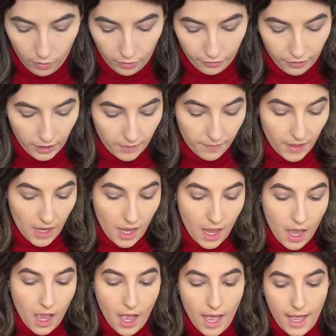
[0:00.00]
Morphe,
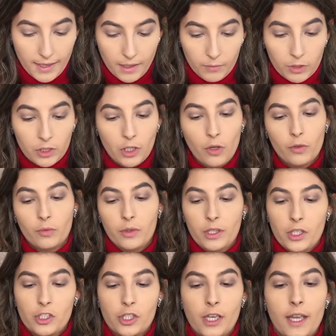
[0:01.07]
and I'm gonna go in with the
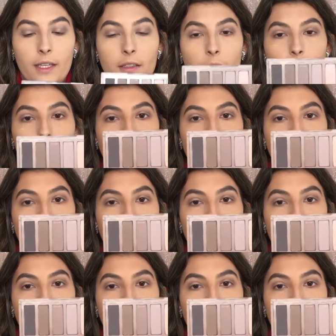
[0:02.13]
shade